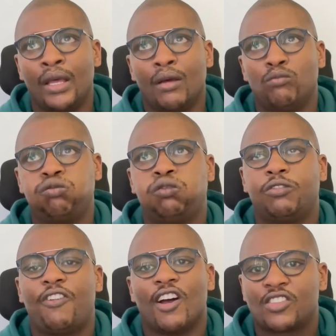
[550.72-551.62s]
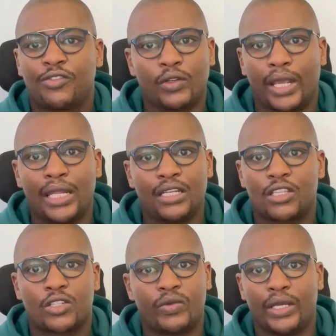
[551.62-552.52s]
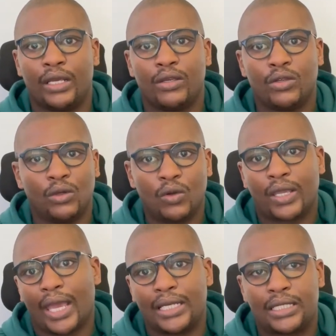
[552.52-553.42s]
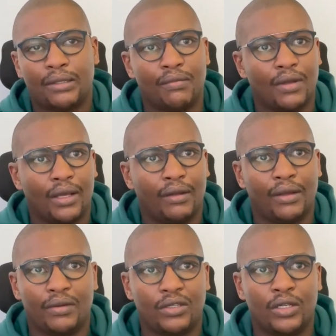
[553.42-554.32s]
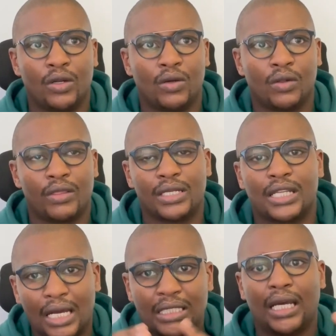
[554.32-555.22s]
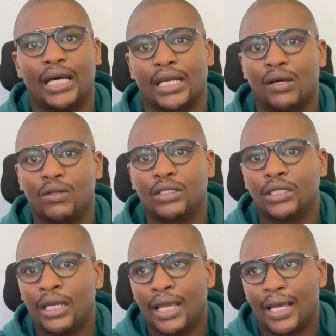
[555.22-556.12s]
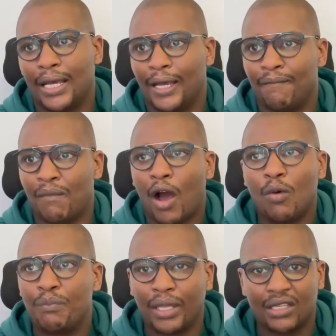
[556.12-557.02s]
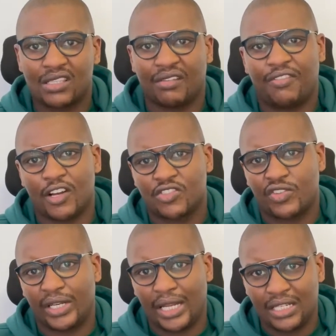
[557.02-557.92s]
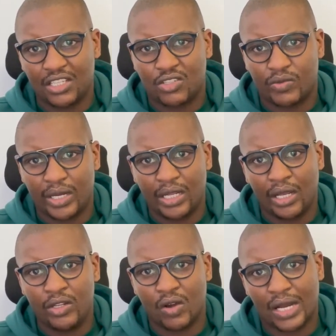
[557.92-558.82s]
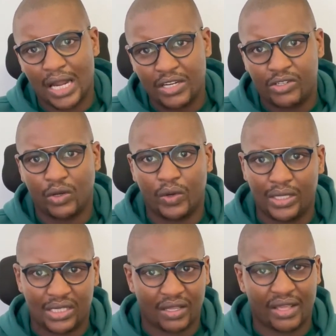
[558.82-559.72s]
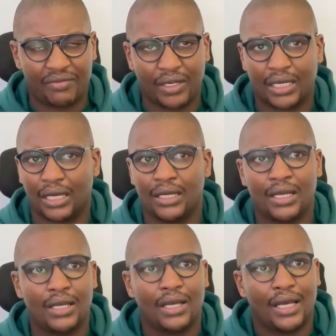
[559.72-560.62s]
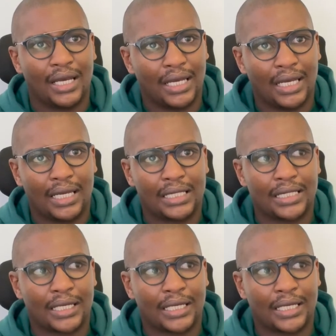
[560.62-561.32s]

fast food industry, you'll look at the data around how big is the fast food industry in your country or in South Africa, and